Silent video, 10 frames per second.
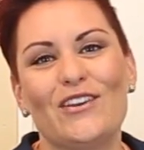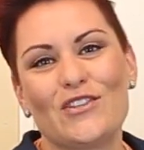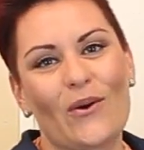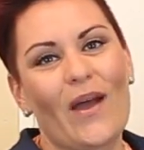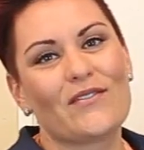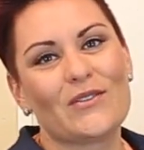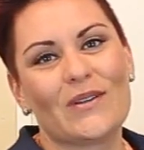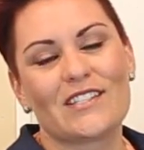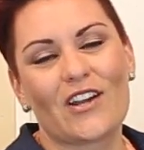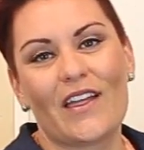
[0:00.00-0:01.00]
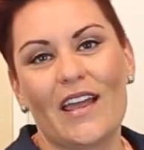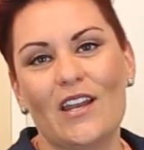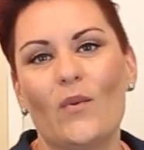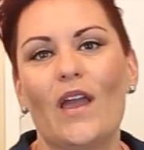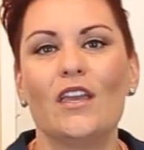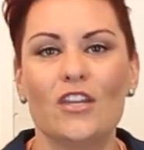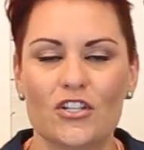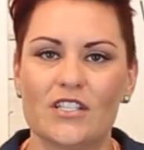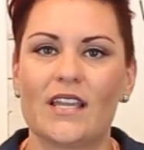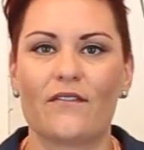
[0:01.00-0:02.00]
and you don't have to install it anyway.
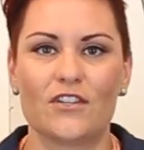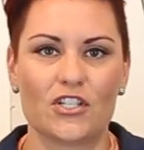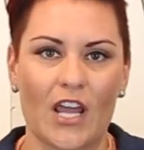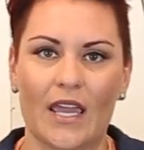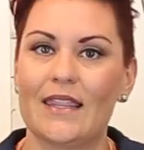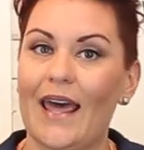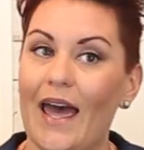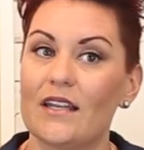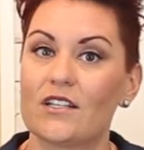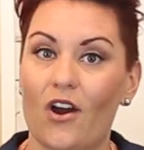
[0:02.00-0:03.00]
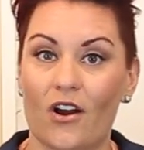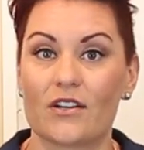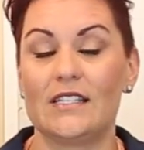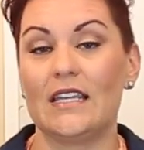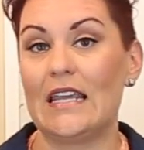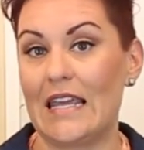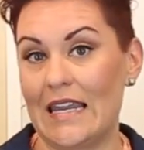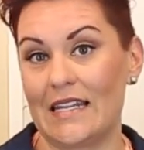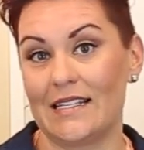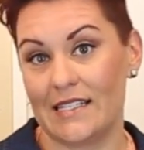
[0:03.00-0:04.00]
You just have to check that car seat
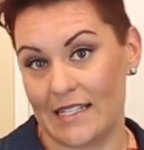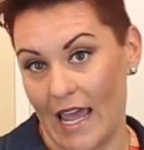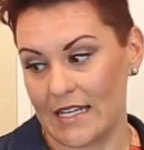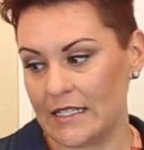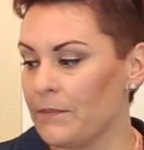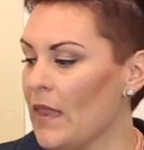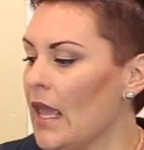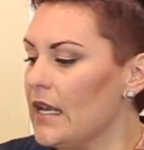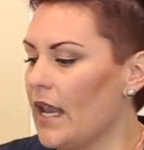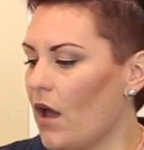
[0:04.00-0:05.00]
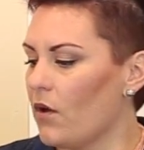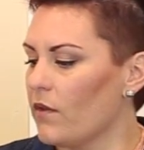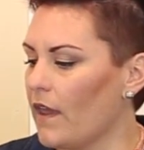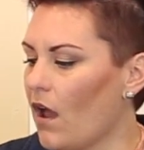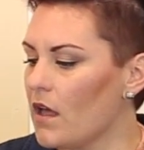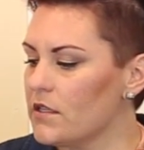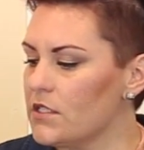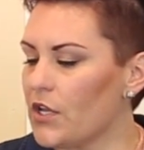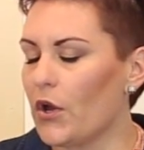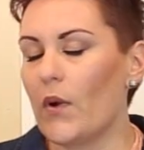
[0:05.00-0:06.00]
in instead. Now, they
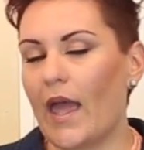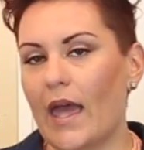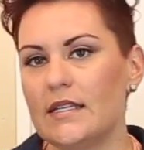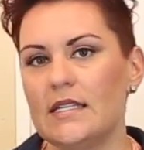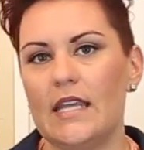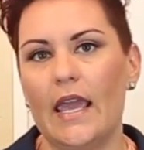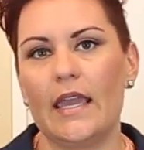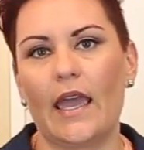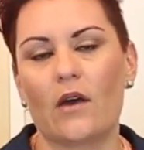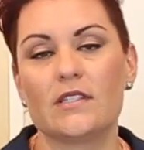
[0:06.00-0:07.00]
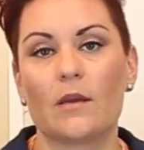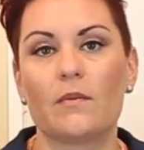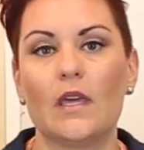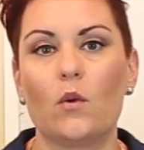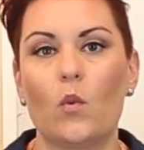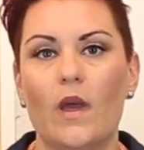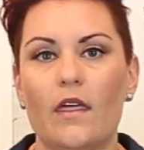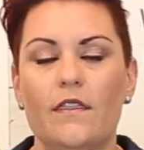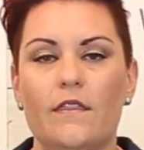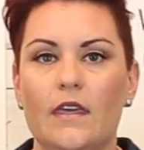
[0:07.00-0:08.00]
also had to take out something
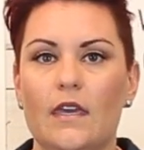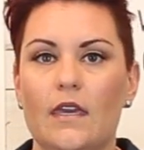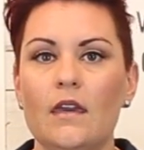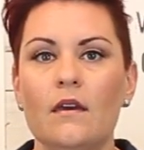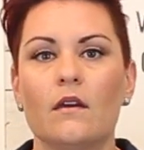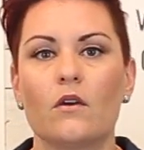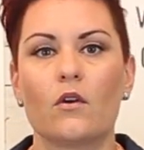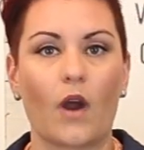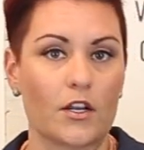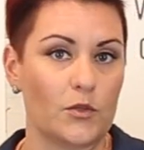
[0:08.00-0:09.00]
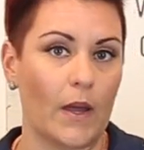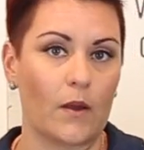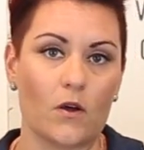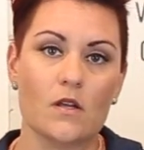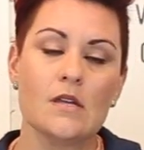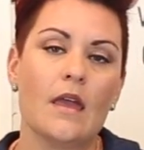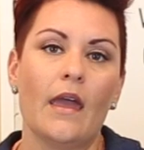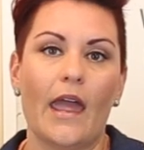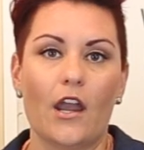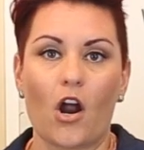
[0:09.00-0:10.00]
with the crotch buckle
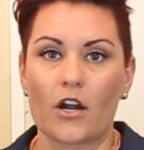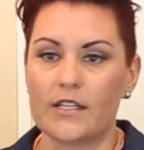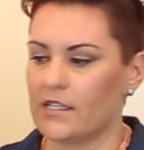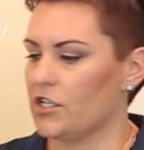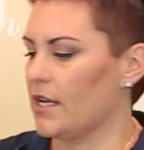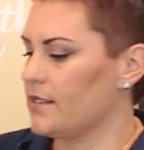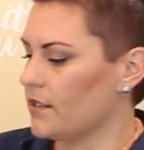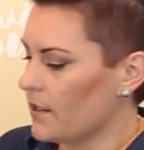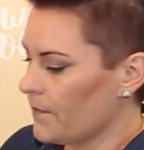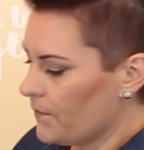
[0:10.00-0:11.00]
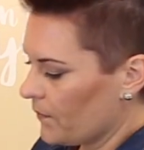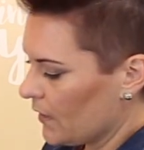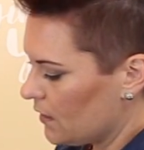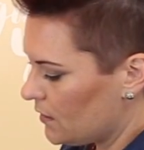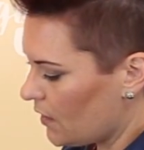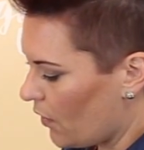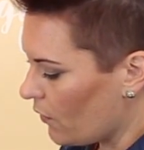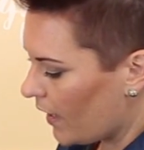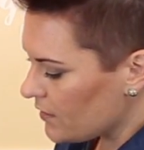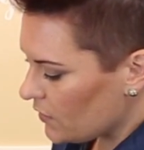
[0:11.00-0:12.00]
and harness adjuster.
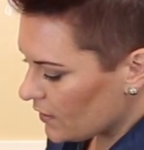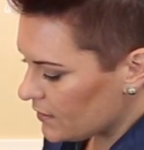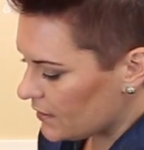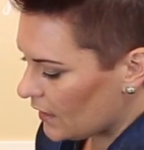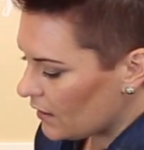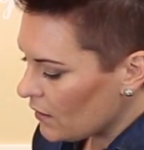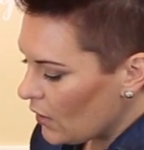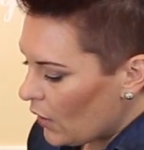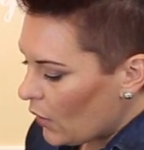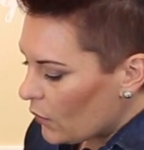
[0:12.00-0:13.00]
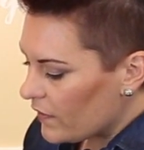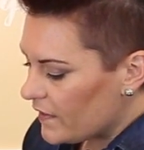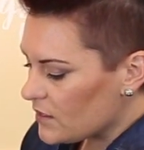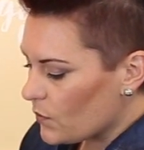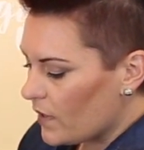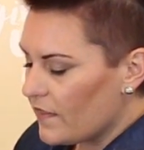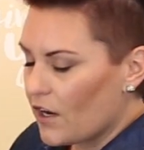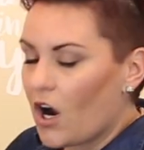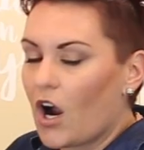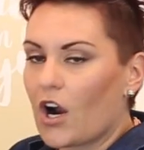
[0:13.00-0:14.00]
So as you can see, with this one, there